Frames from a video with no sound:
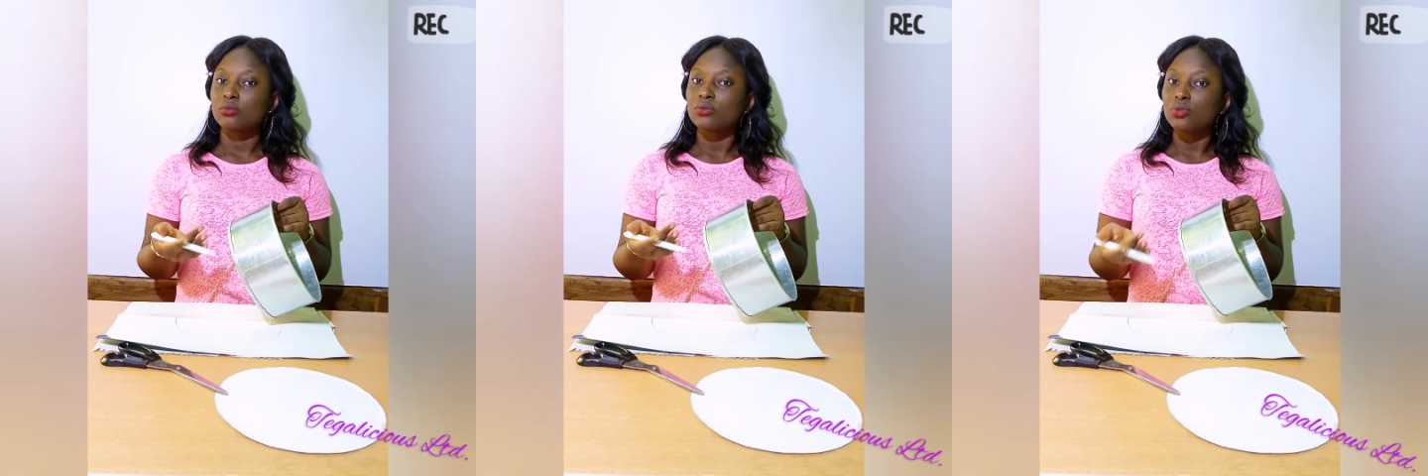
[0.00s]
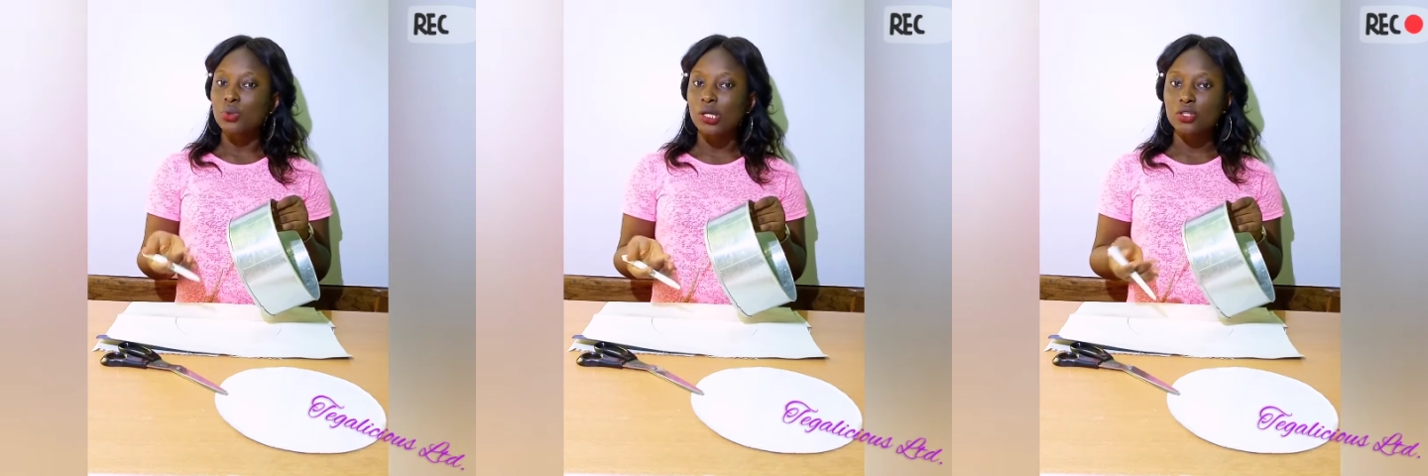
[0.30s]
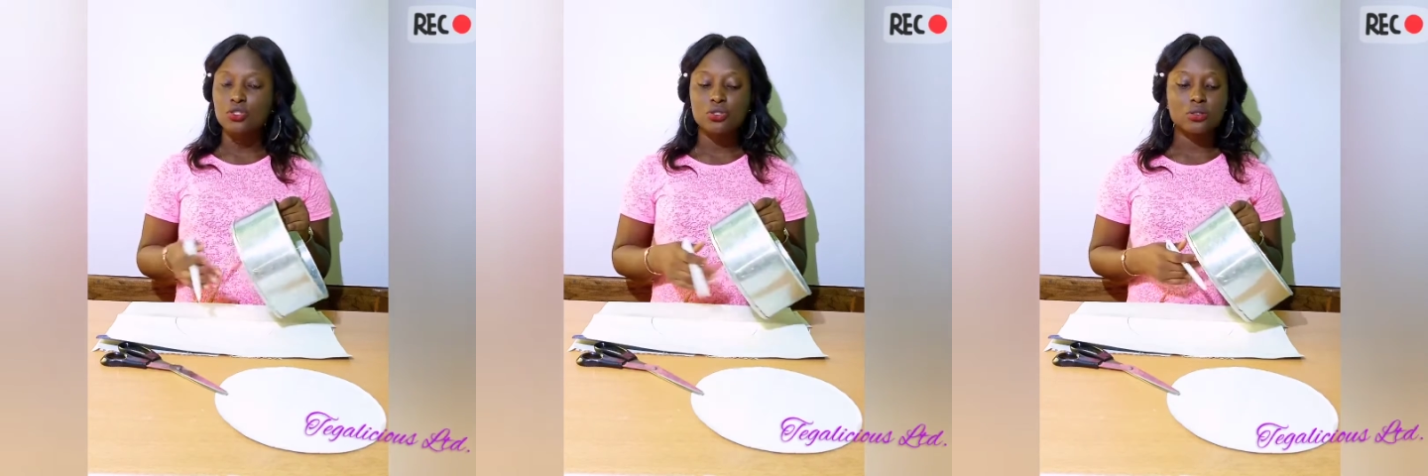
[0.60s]
2
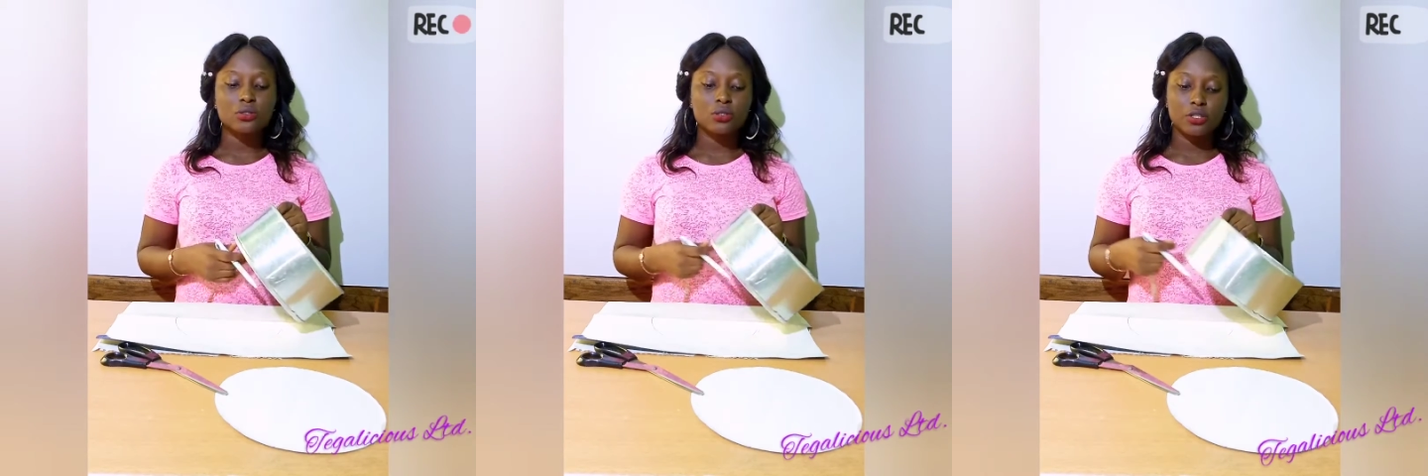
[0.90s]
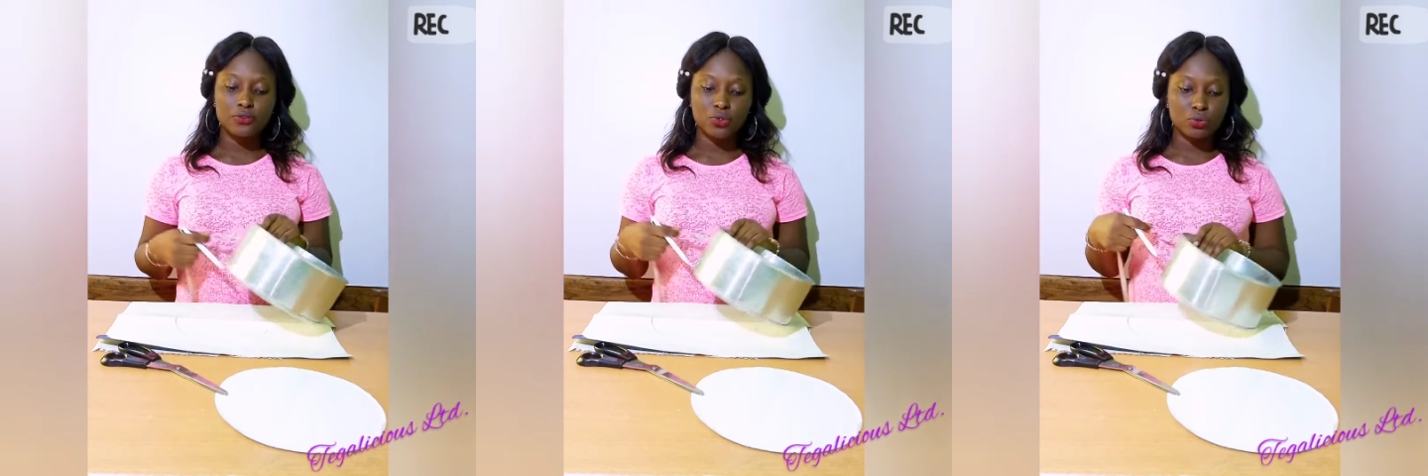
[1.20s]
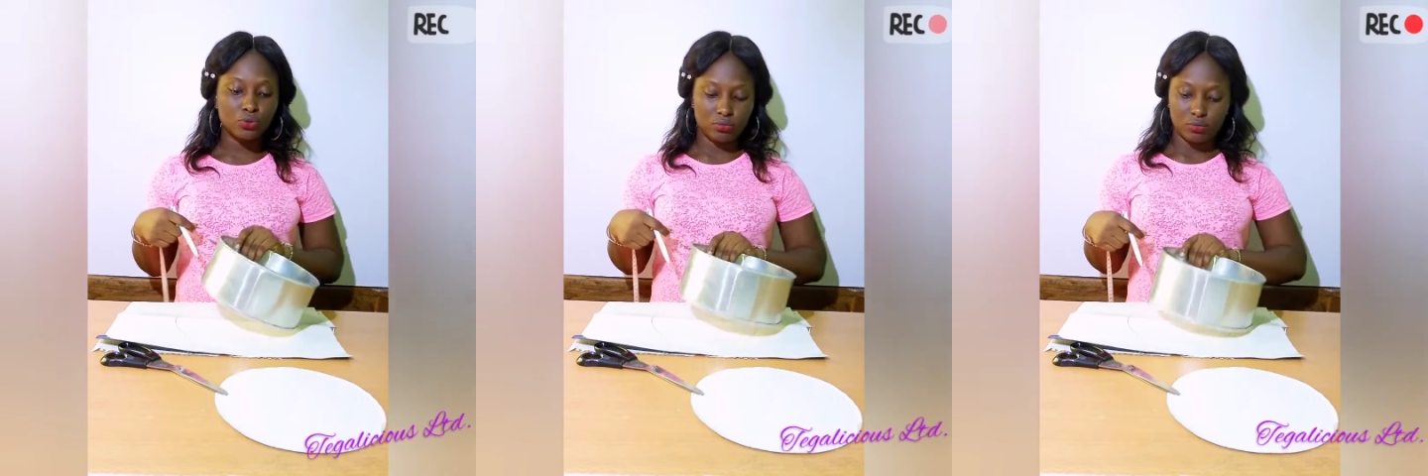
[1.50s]
inches, gives you
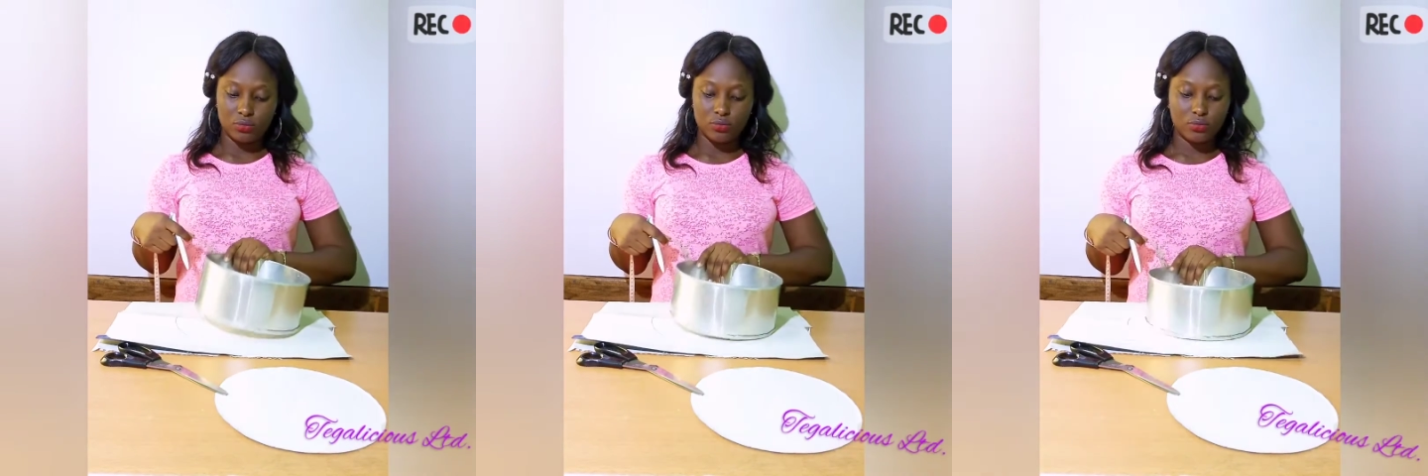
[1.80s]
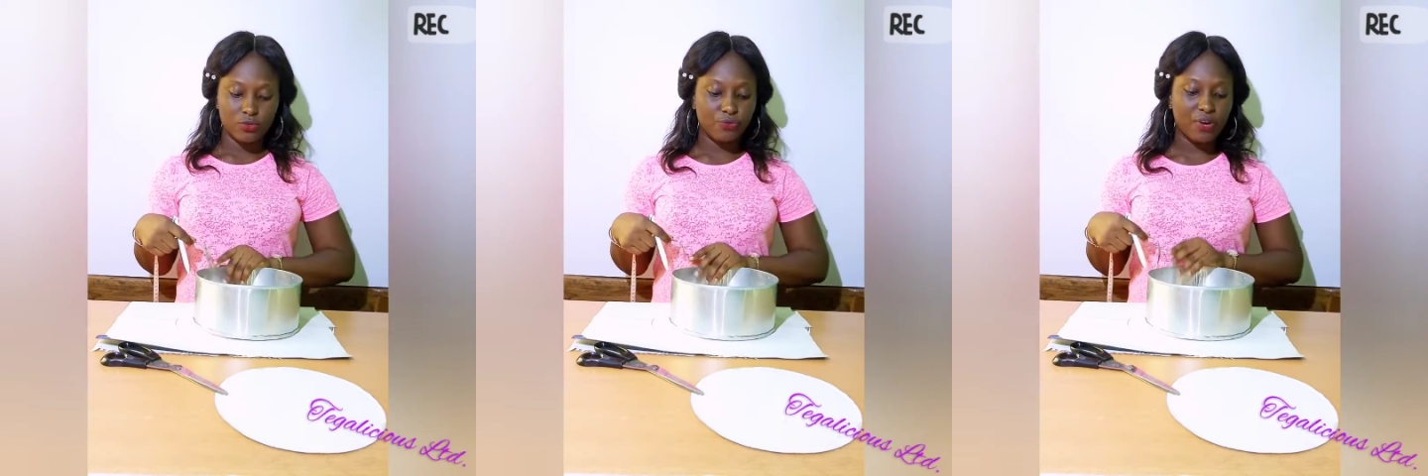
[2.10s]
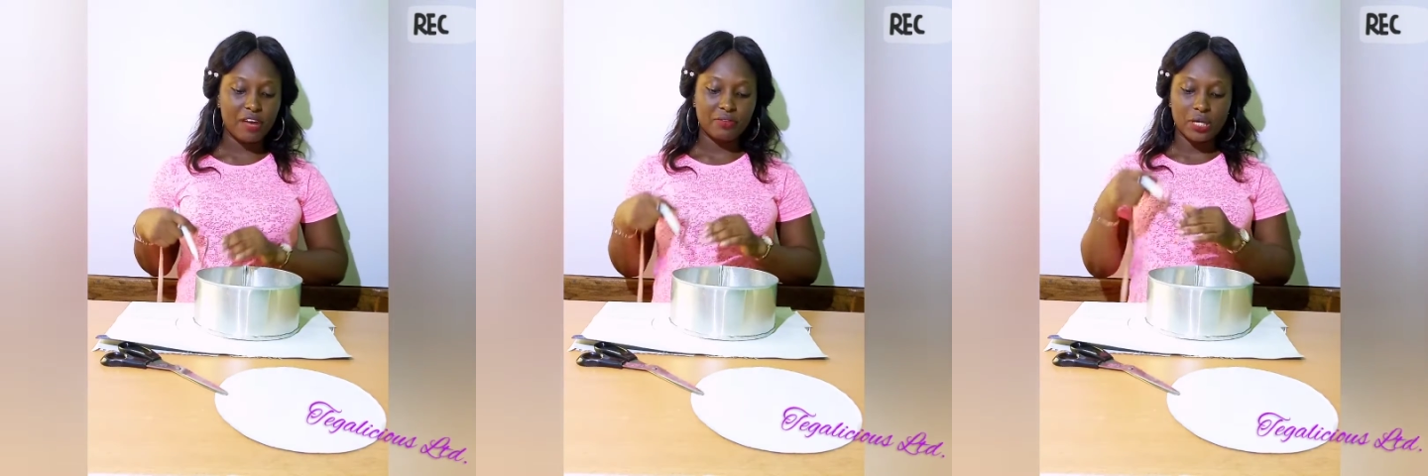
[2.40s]

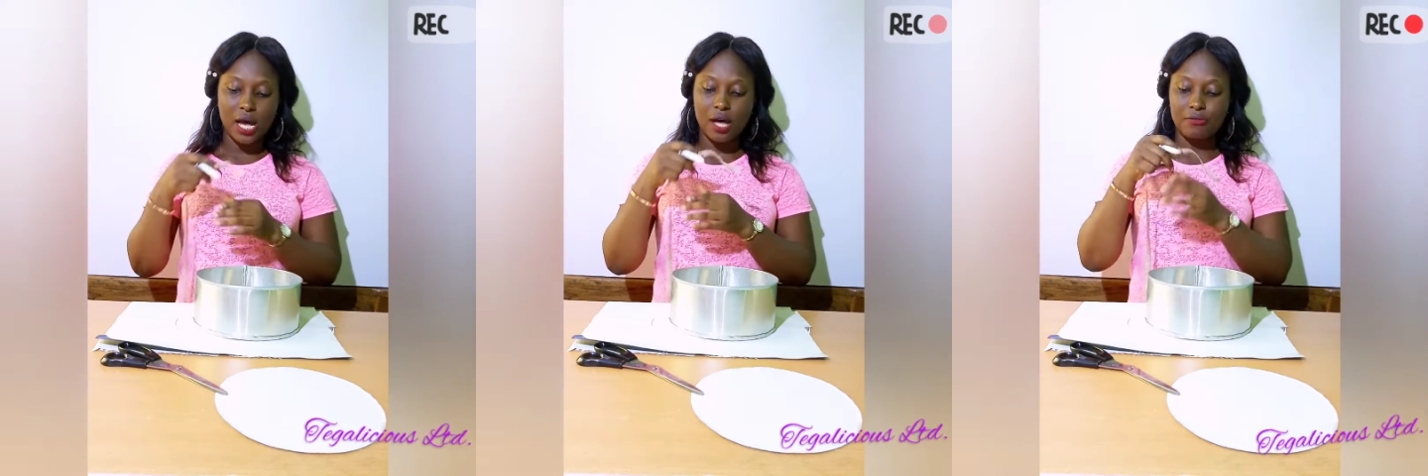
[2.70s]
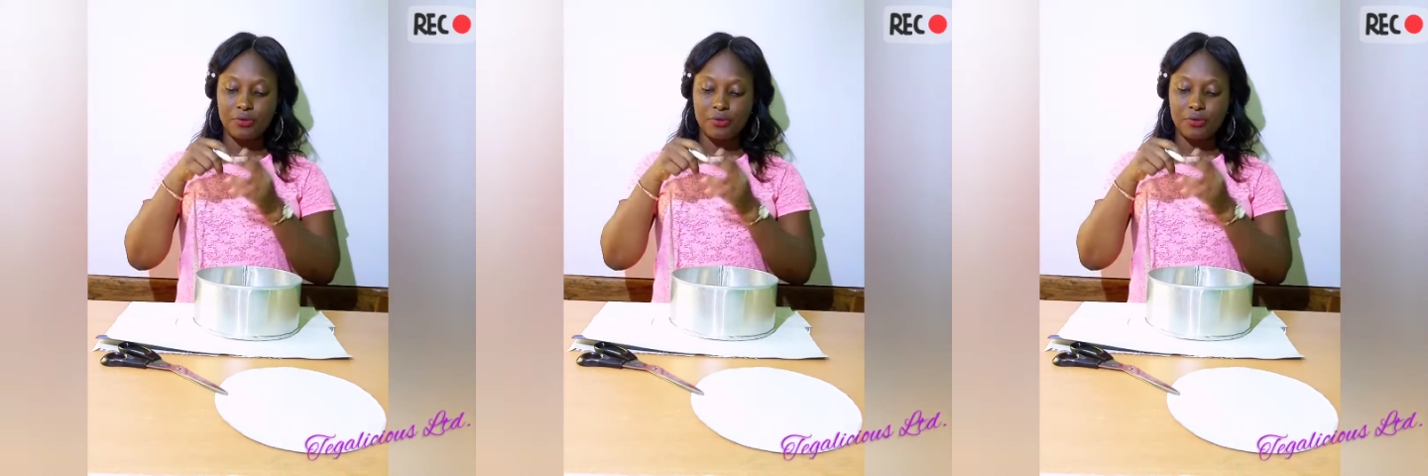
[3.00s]
5.5.